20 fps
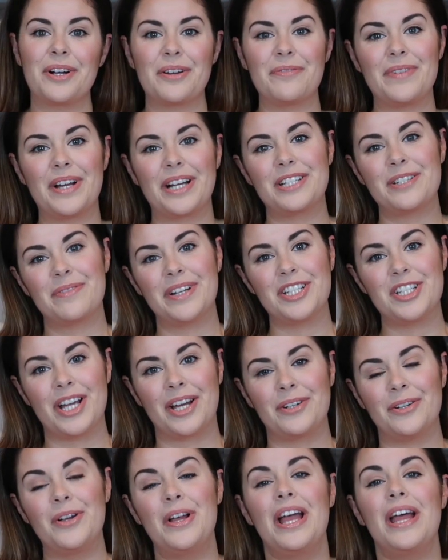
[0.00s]
welcome back to my
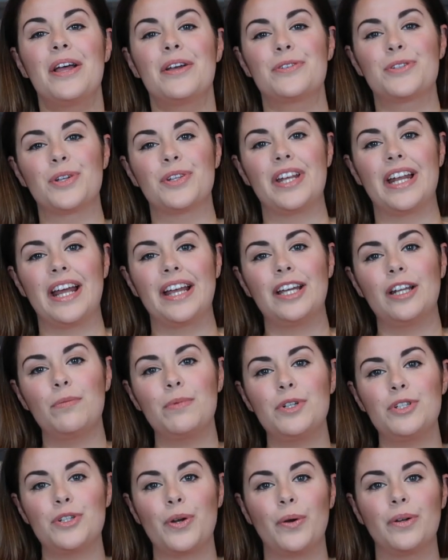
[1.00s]
channel. So today I'm going
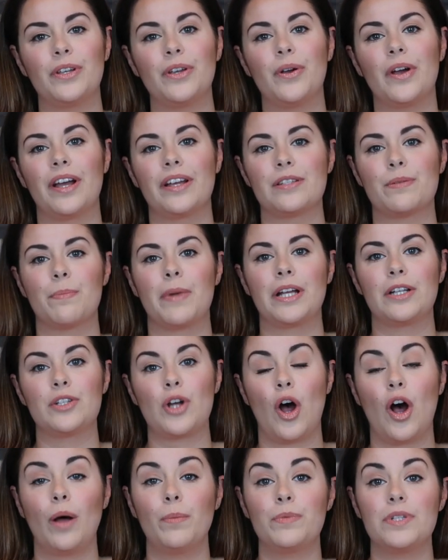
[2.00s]
to be showing you guys my
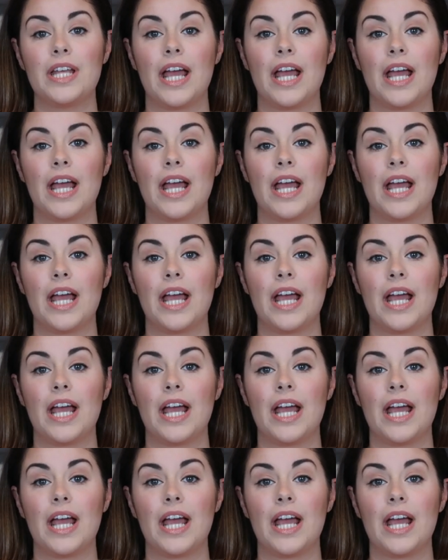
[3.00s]
top